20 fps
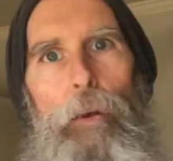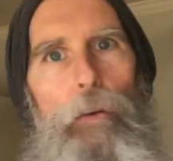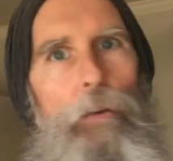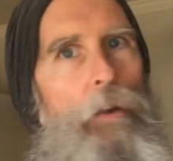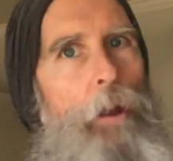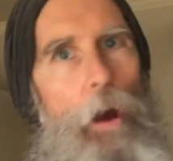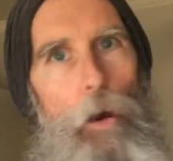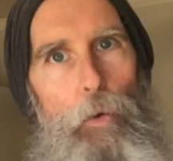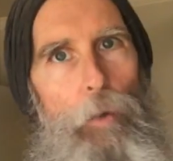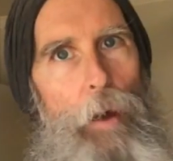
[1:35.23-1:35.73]

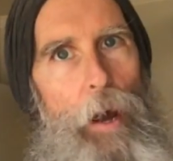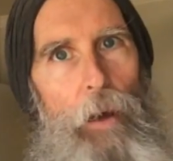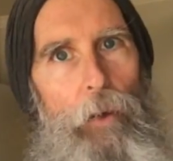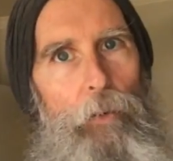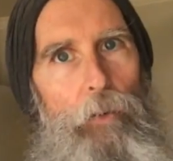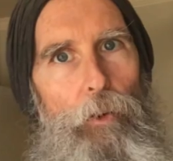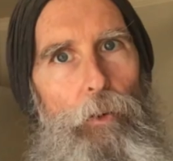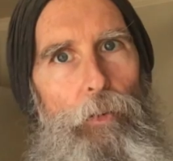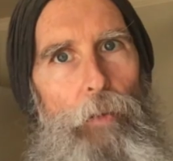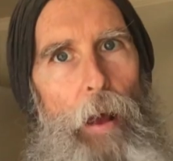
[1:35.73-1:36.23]
no
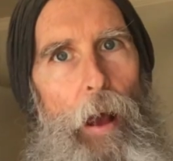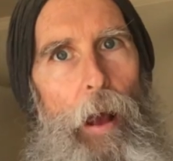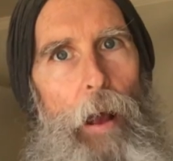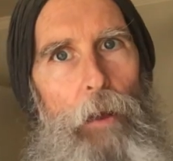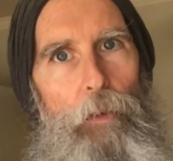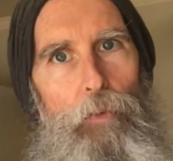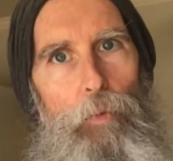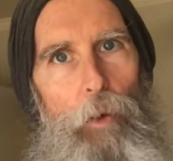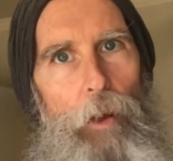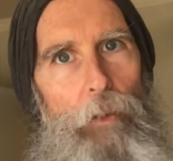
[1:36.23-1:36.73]

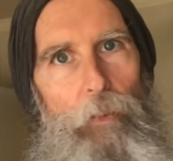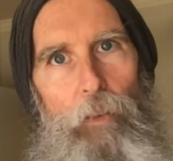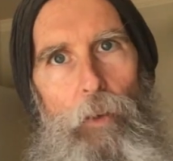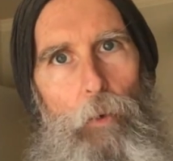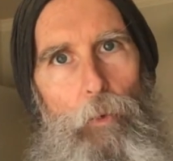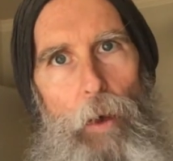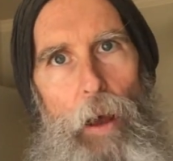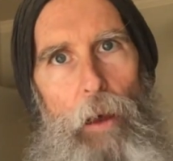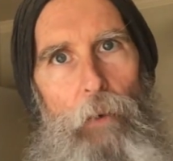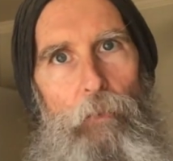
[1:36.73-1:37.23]
exercise
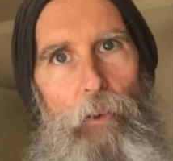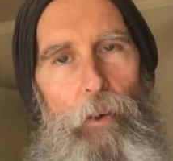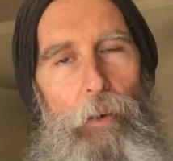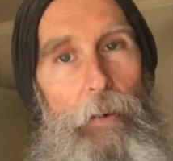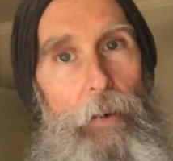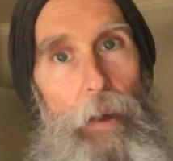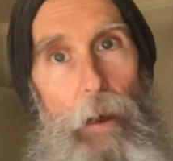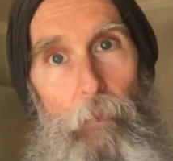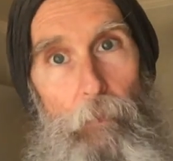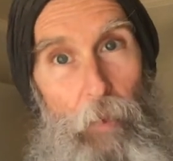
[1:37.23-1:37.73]
whatsoever,
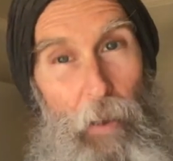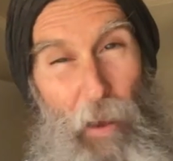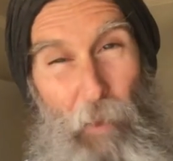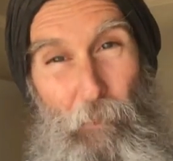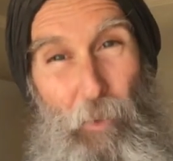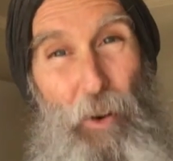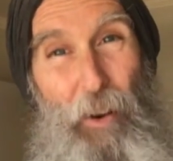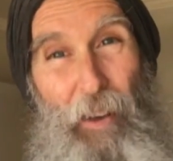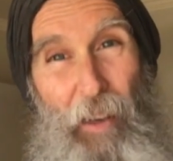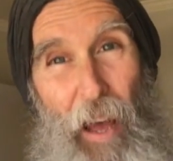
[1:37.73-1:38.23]
and
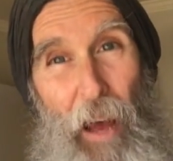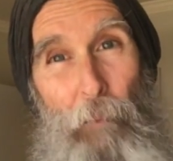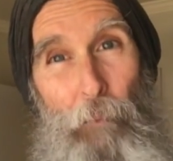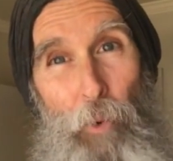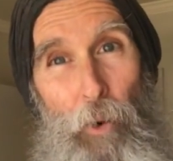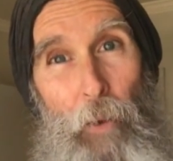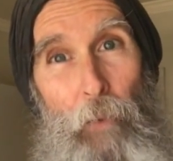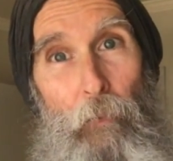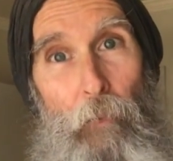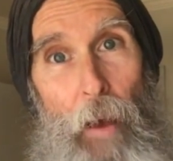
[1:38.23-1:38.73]
I've gotten
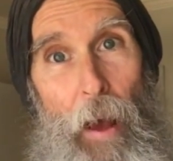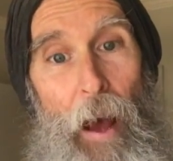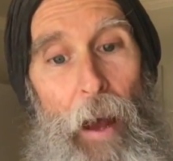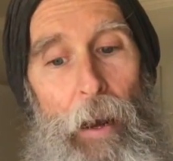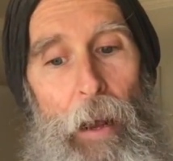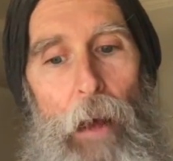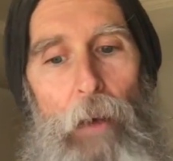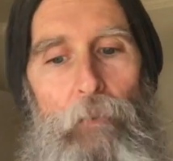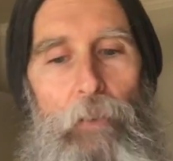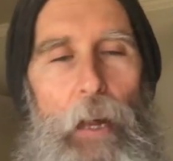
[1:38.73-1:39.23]
pretty
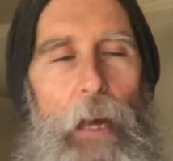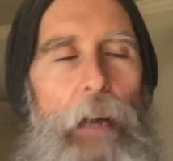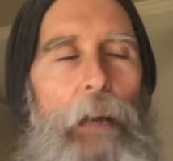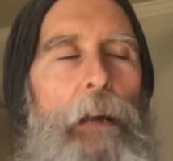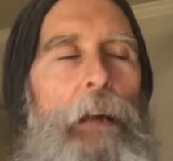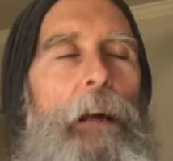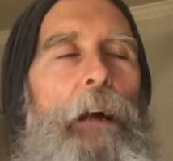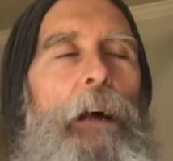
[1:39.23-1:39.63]
fat, haven't I?